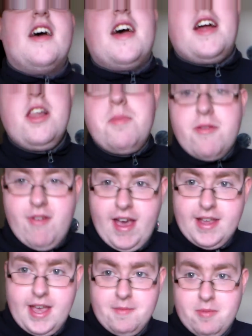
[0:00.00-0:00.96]
A little bit
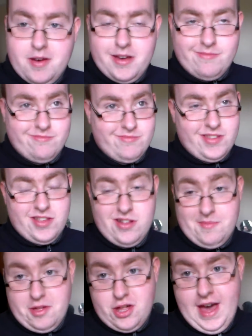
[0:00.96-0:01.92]
rainy, but it's a
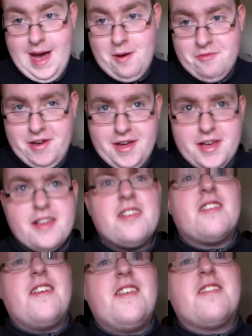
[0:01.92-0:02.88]
little bit showery.
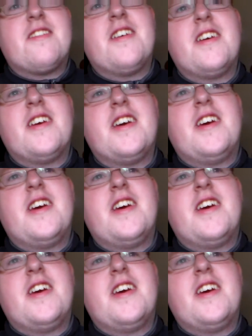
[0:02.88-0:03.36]
So it's